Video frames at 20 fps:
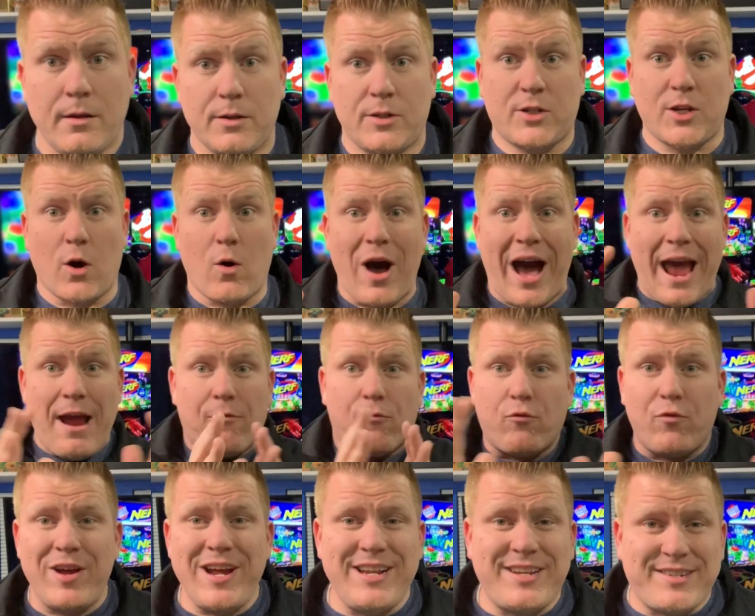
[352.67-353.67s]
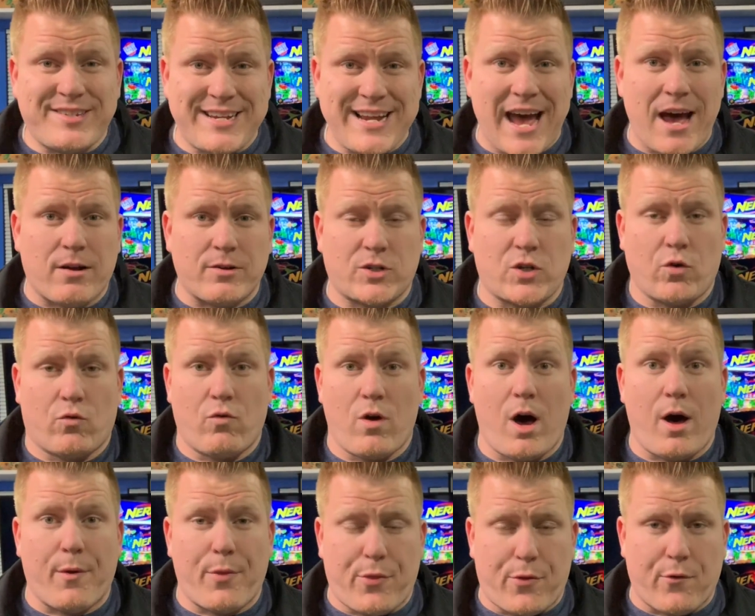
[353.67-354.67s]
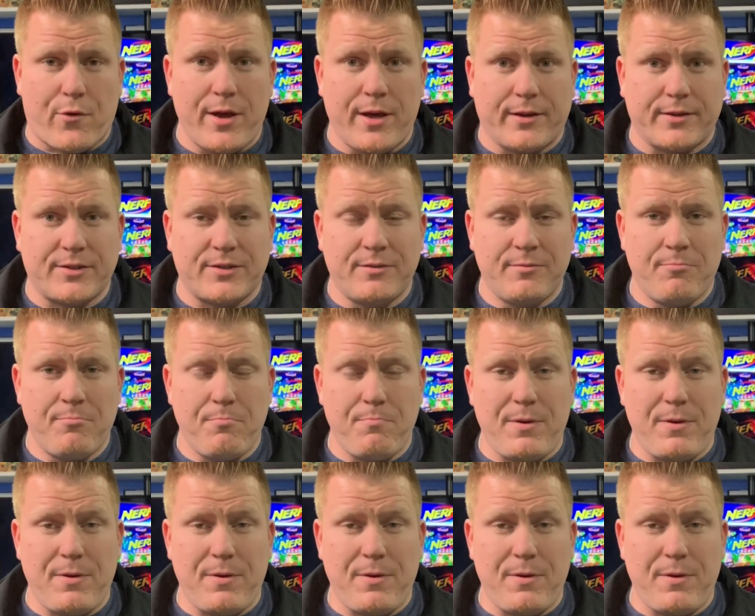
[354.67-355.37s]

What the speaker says: So I reached out to Raw Thrills